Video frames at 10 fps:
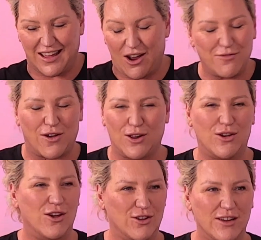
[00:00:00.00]
and I
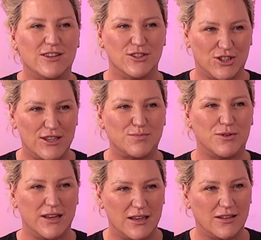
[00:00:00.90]
follow her lead because she's
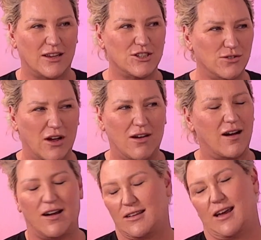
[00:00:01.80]
pretty like she'll go
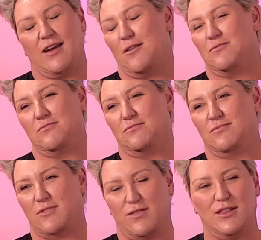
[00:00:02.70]
okay I'm
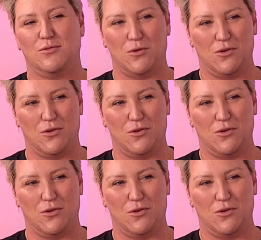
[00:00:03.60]
I've hit